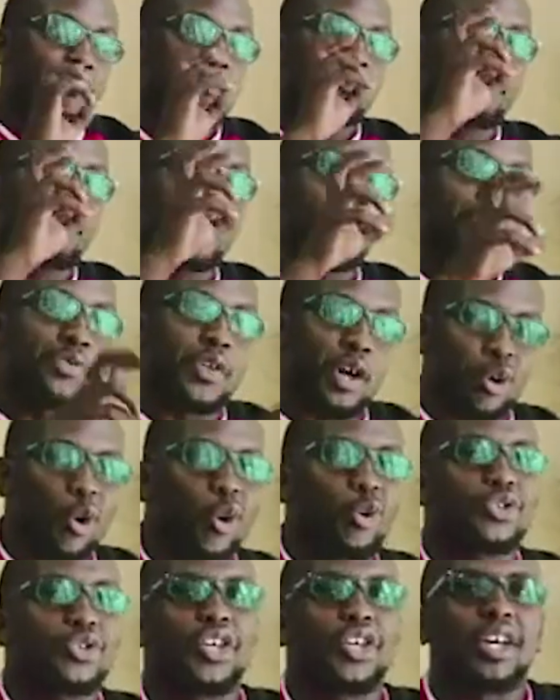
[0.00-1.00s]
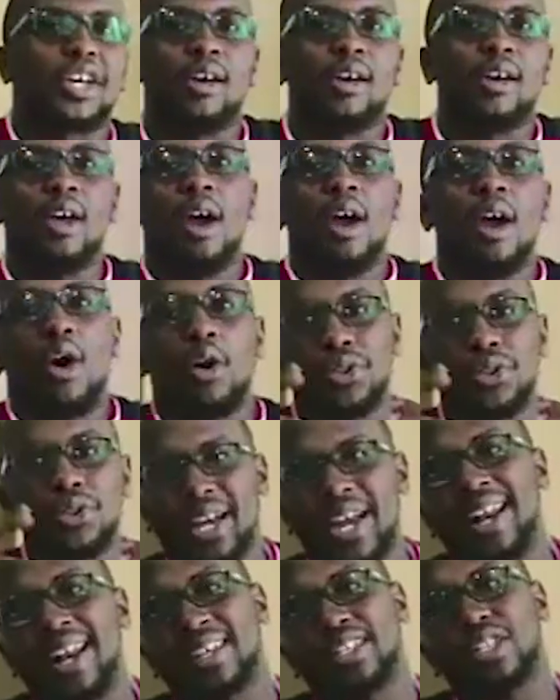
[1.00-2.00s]
the coaching on the
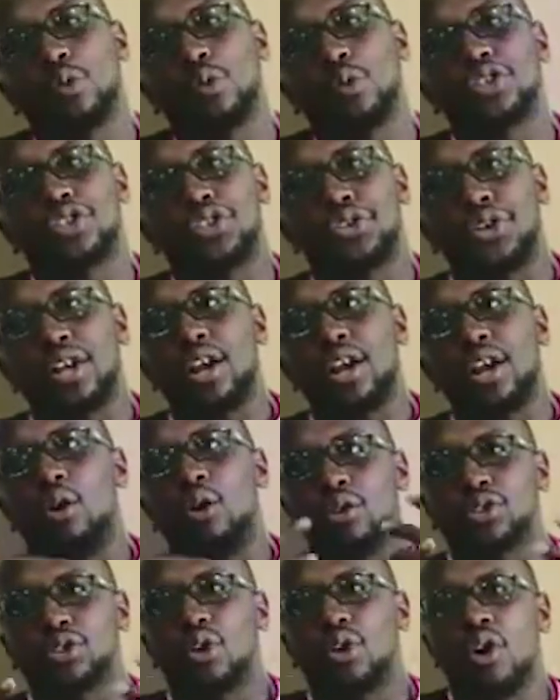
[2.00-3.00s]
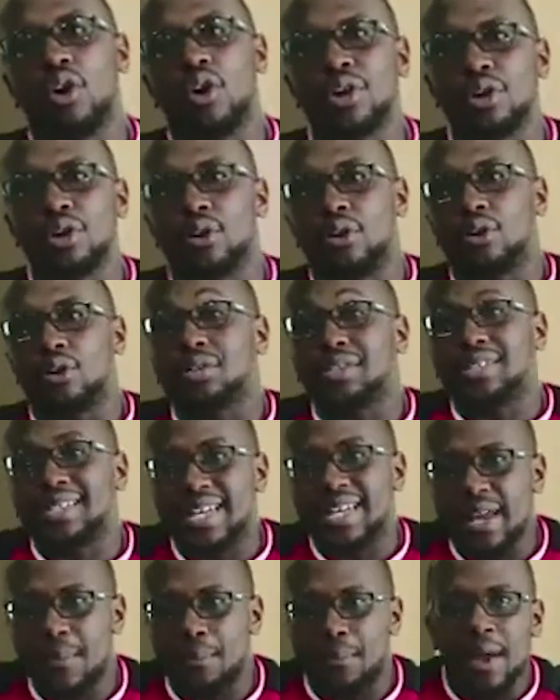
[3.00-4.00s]
Galaxy Watch three, also on your
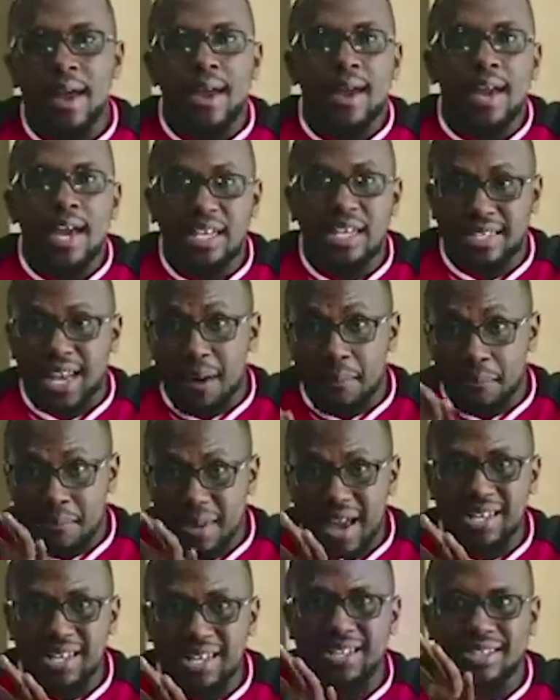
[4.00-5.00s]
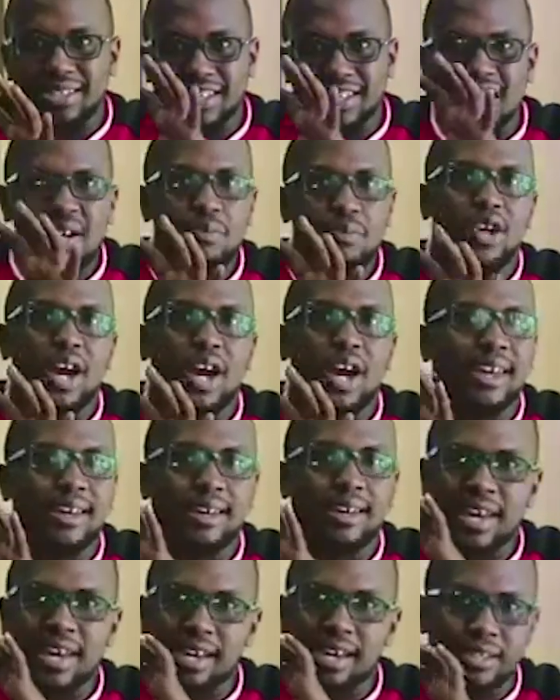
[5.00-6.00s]
sleep, is amazing. The sleep tracking
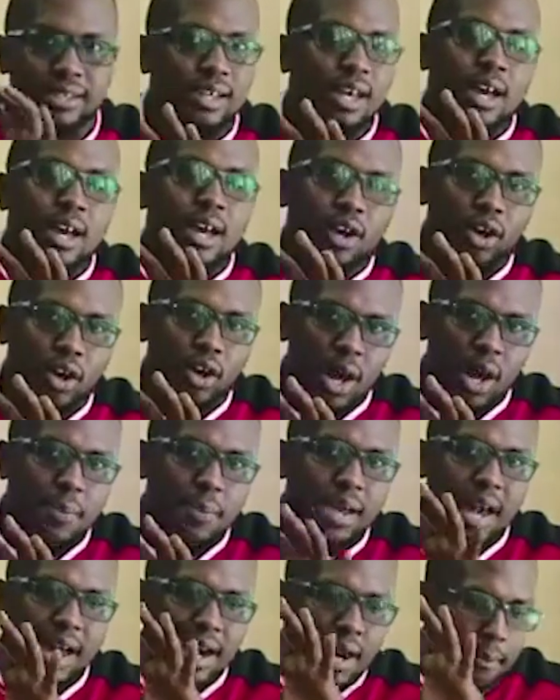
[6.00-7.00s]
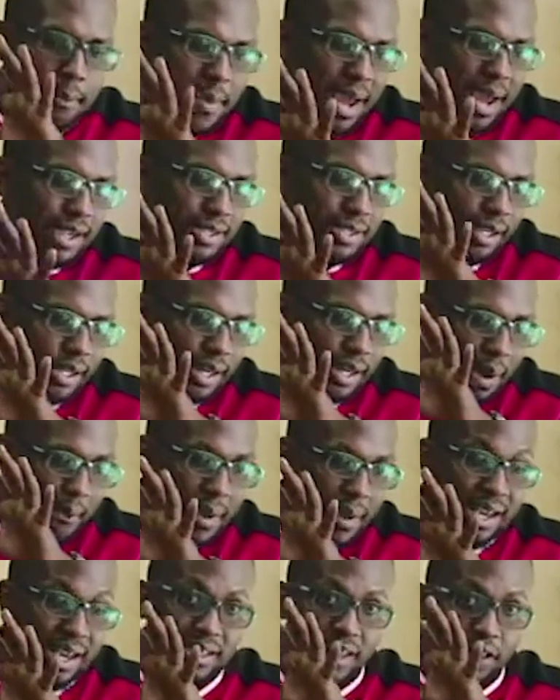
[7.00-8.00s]
is going to be an amazing,
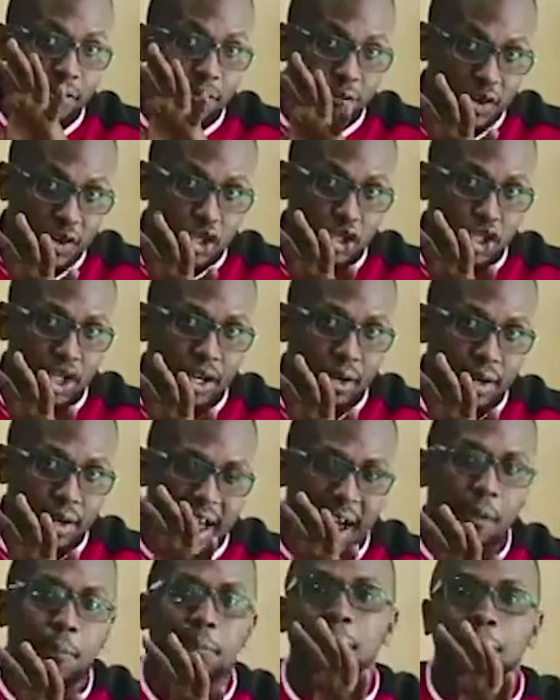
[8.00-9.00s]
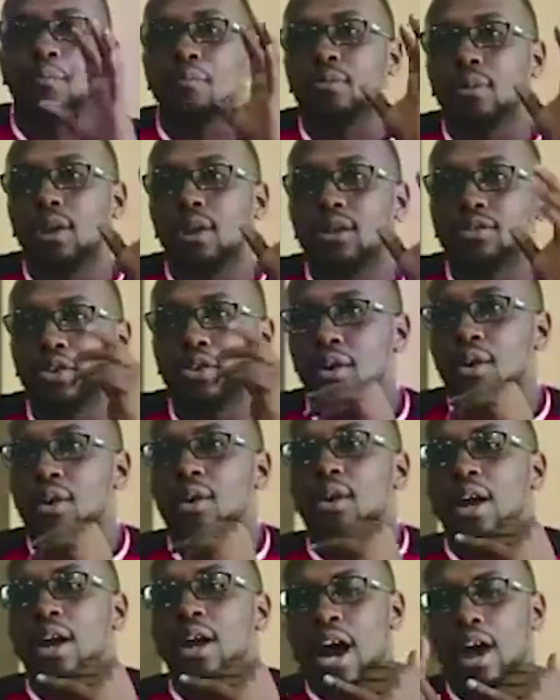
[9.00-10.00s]
amazing feature. Now, so
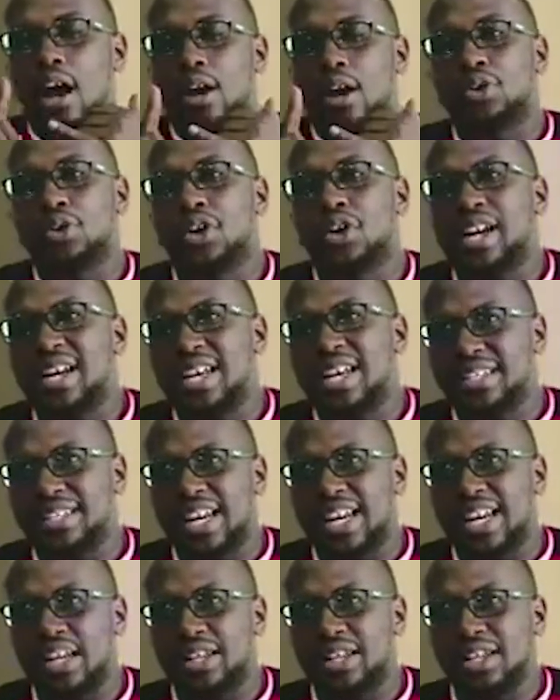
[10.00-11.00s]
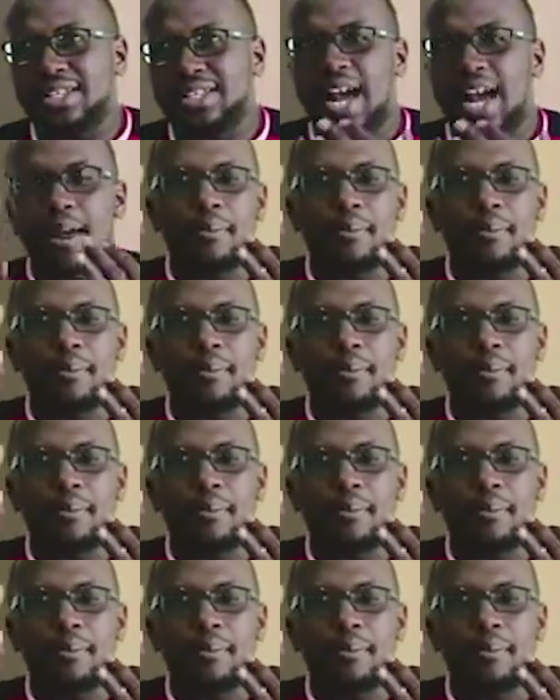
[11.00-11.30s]
not only does it tell you the time,